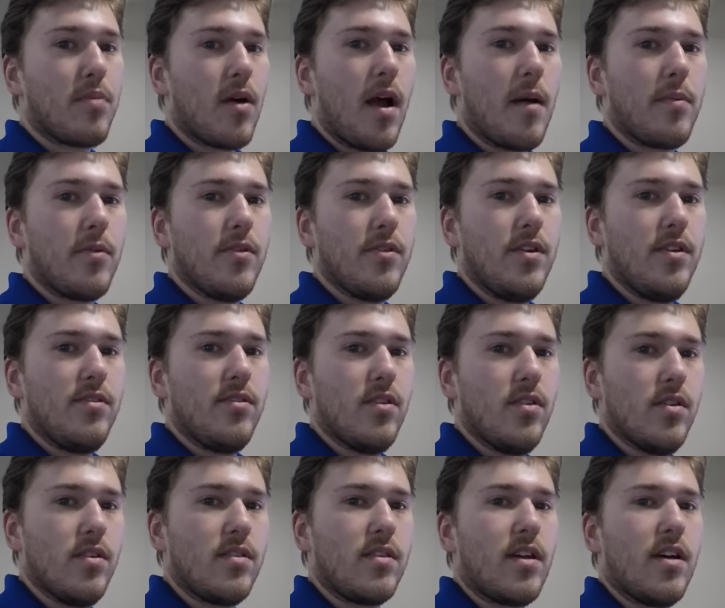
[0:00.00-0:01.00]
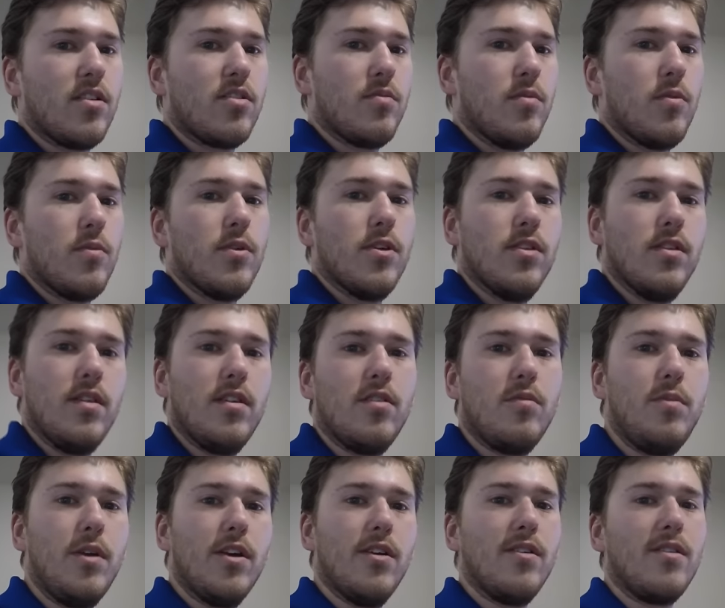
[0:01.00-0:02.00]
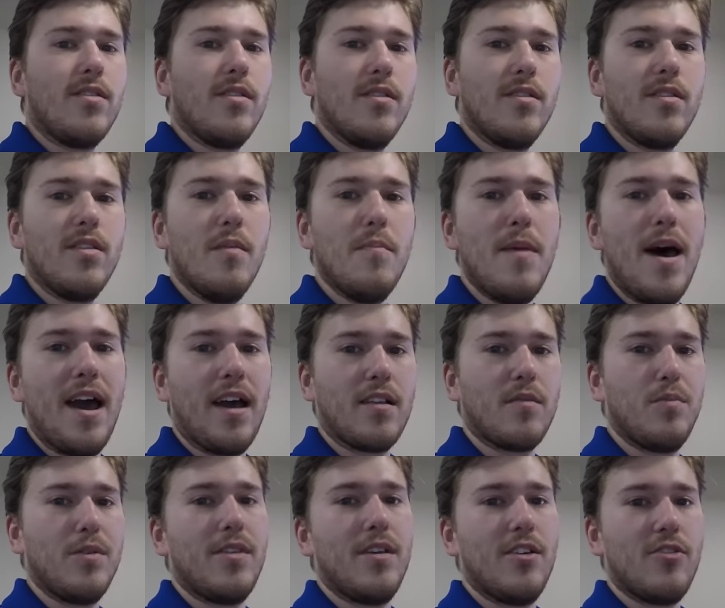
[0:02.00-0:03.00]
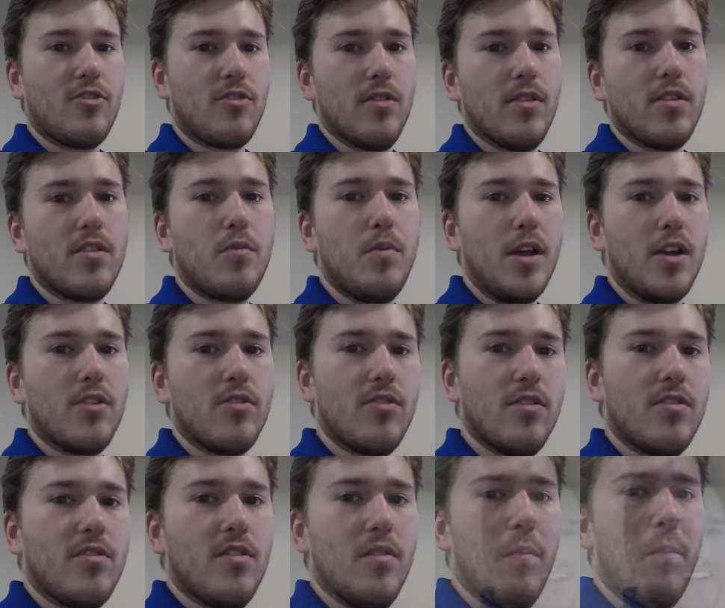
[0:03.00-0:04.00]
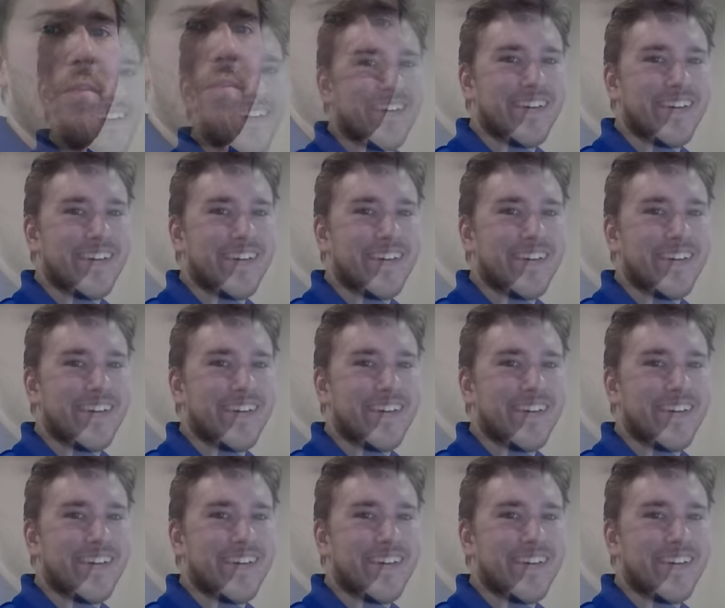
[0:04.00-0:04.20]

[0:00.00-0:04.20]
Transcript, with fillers: properly so that the customer really experiences the max potential of the speaker system.